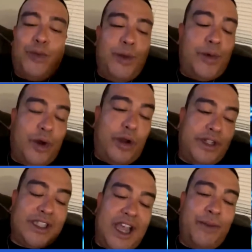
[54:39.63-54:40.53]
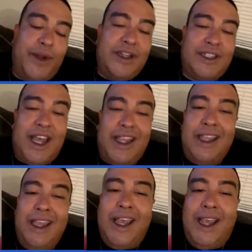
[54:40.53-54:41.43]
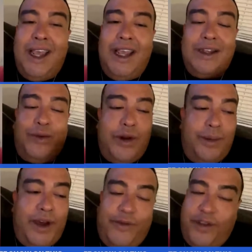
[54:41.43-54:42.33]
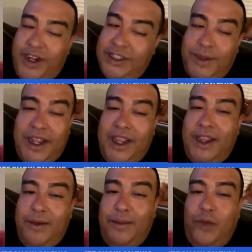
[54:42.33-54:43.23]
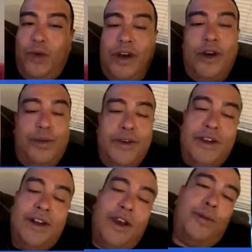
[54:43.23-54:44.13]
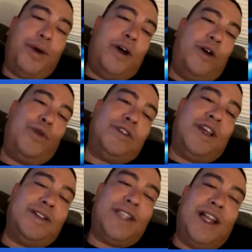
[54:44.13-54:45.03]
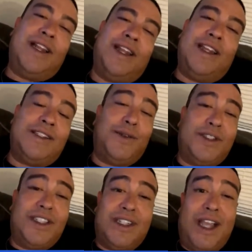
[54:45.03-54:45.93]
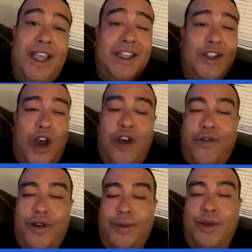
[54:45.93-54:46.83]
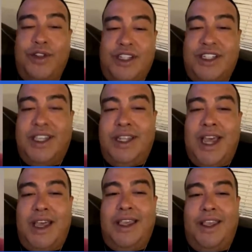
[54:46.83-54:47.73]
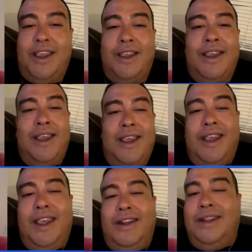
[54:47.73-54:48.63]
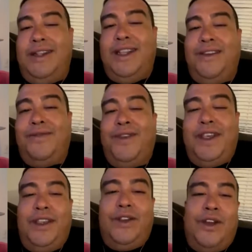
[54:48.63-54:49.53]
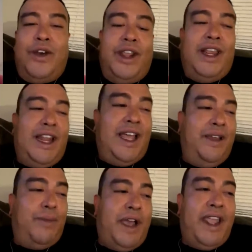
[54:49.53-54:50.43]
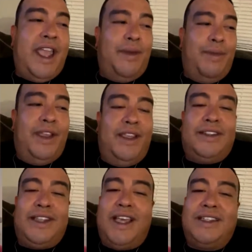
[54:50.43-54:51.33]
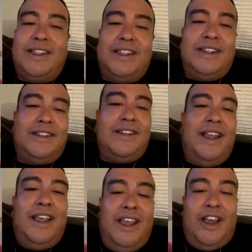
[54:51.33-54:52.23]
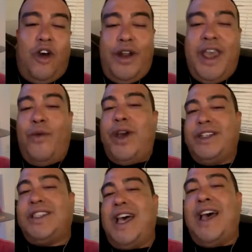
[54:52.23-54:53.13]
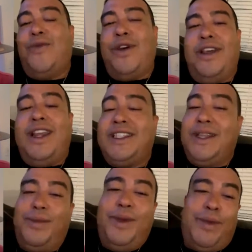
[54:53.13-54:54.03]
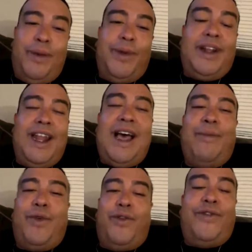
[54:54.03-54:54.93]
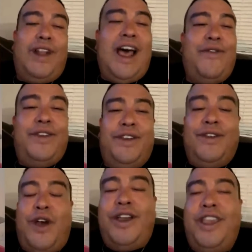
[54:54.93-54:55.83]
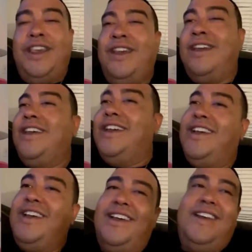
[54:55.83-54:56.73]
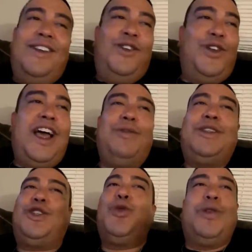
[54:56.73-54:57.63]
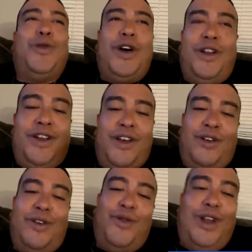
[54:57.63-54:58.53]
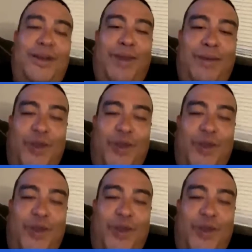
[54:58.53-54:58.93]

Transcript: people all the time, and it's like one of my friends, man, Will, Paul was telling us, it was just like, it's hard for the music scene out here in the DMV, it ain't like Miami, Texas, or that West Side where that should be bumping a lot more live, here you gotta be stupid well known to really be